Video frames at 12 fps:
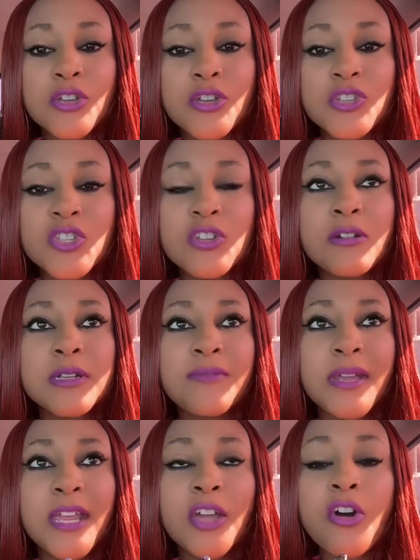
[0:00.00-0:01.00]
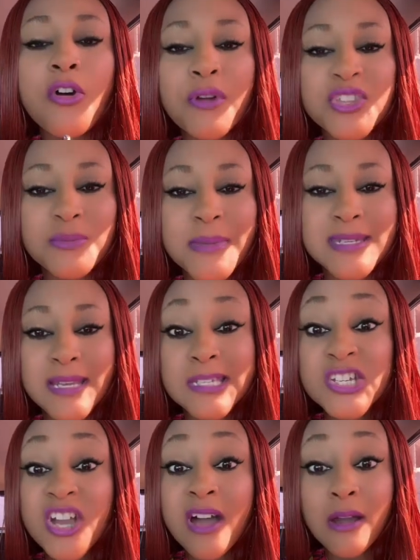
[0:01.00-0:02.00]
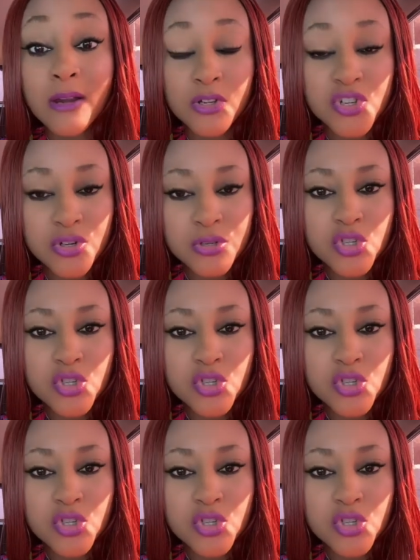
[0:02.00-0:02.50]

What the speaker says: sort of an encouragement, a charge